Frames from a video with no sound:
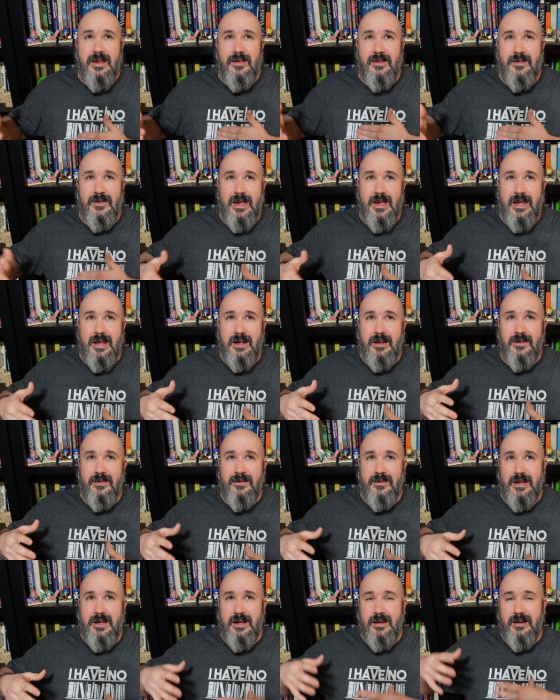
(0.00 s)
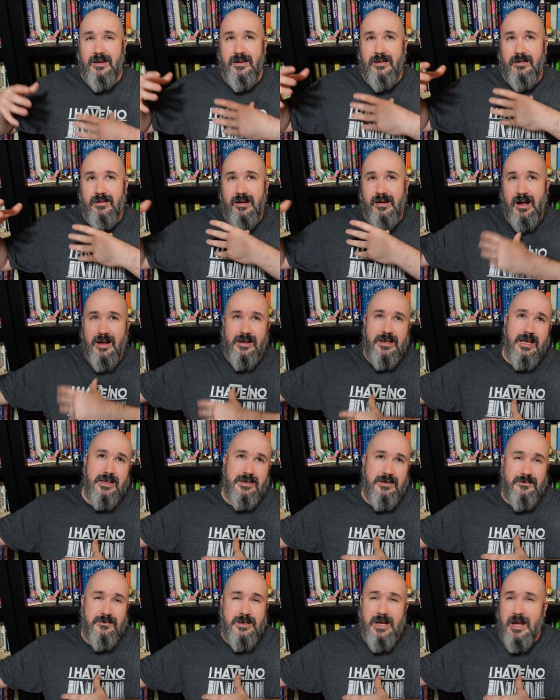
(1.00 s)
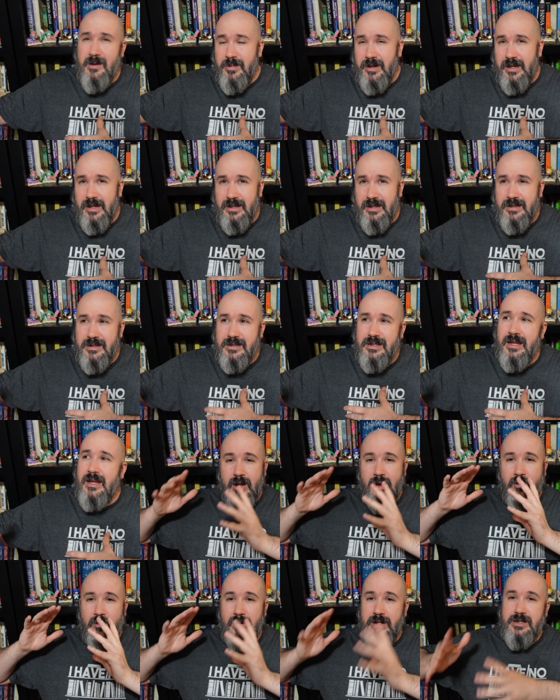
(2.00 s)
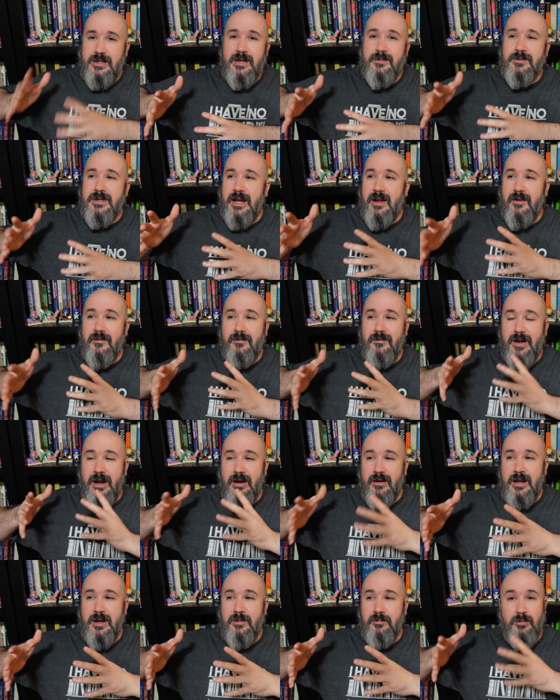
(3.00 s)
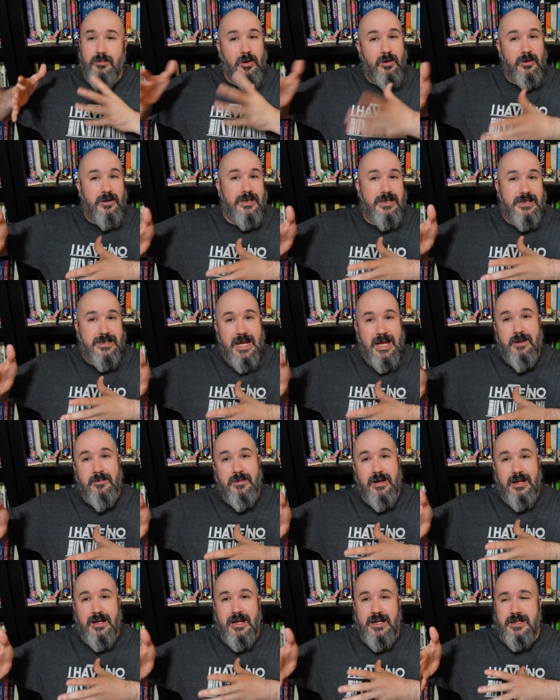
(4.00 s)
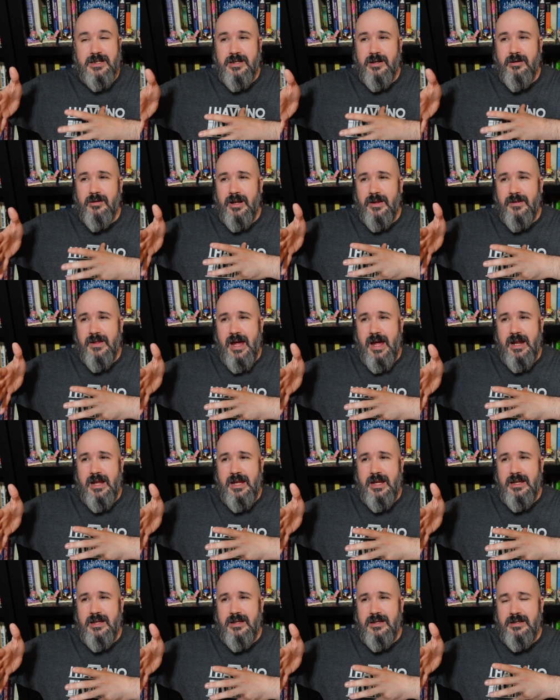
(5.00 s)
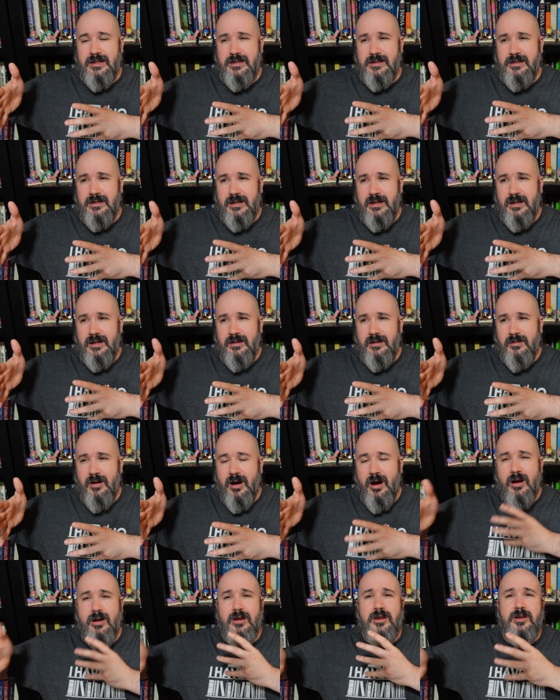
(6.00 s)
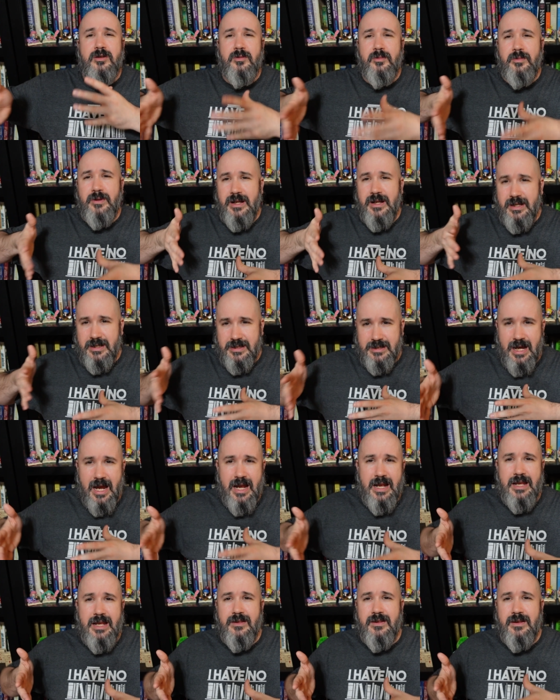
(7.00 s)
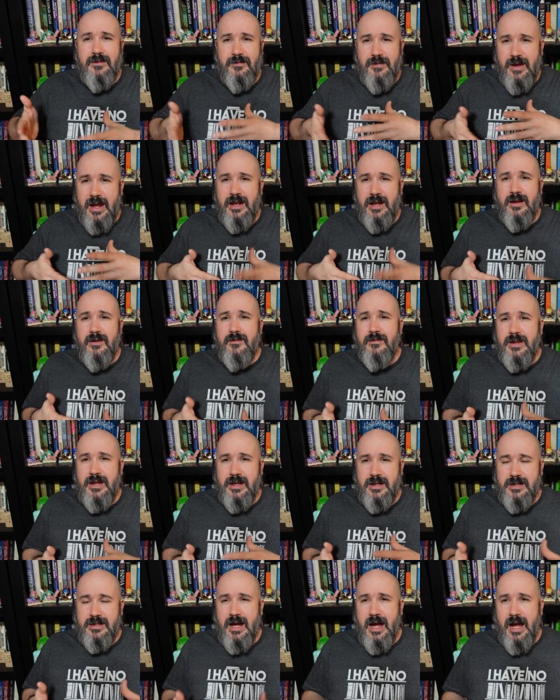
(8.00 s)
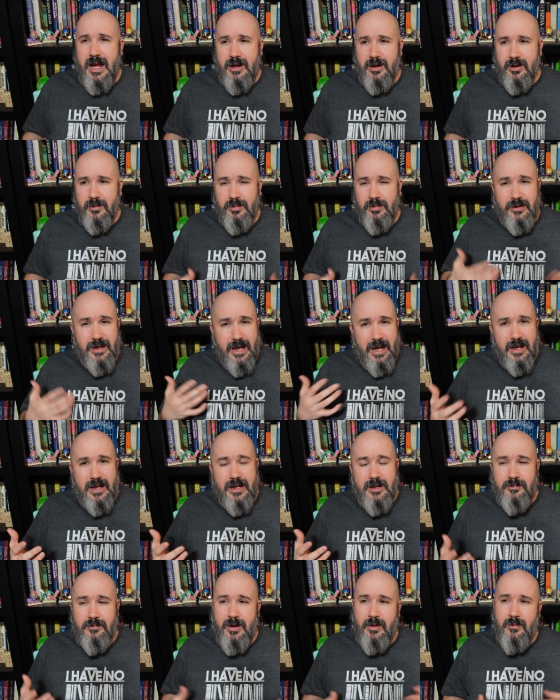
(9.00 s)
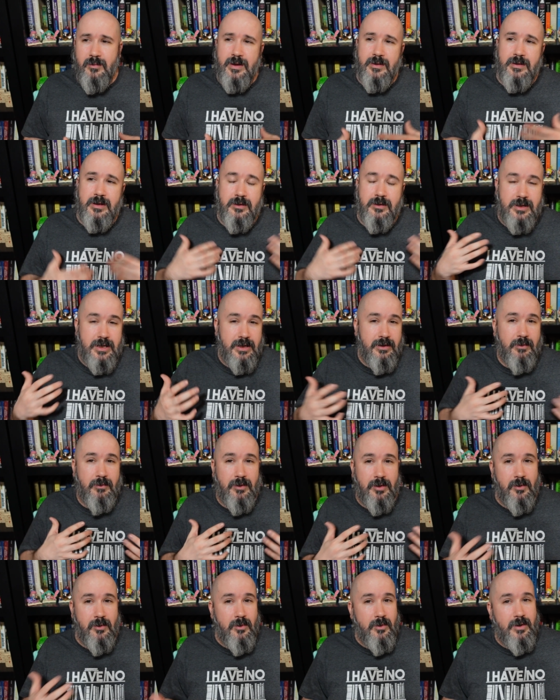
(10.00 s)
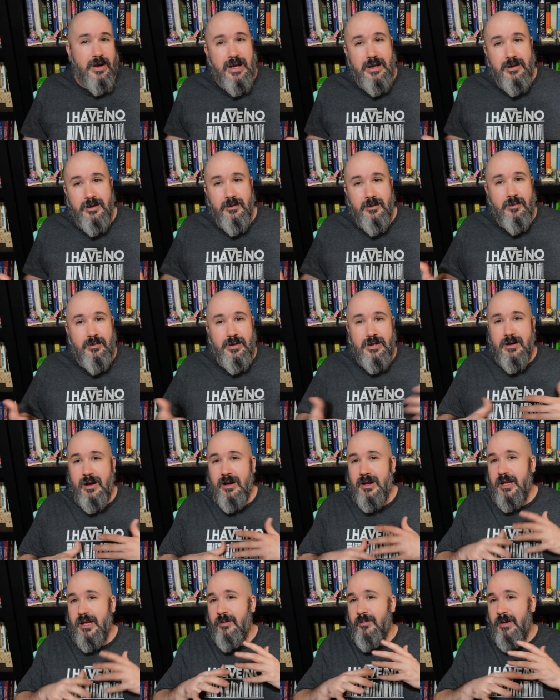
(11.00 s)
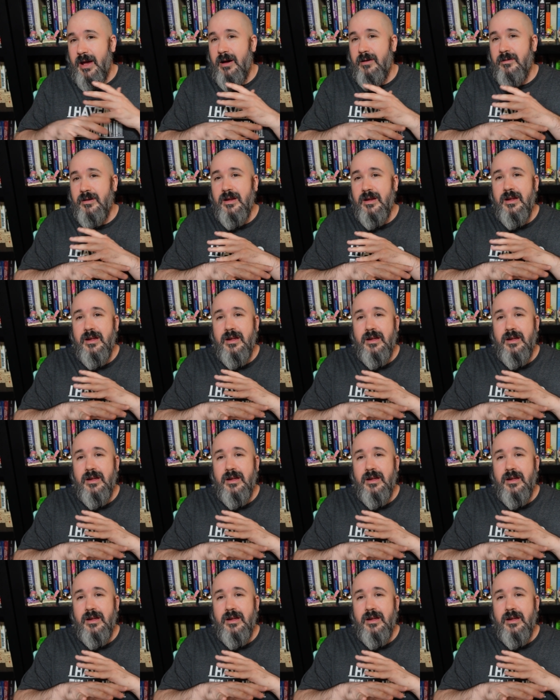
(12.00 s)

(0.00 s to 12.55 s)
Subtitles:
than the Contest of Champions, which seems like a very bold statement considering that is arguably deciding the fate of the entire planet. But when you're dealing with Hoyd, you could be talking about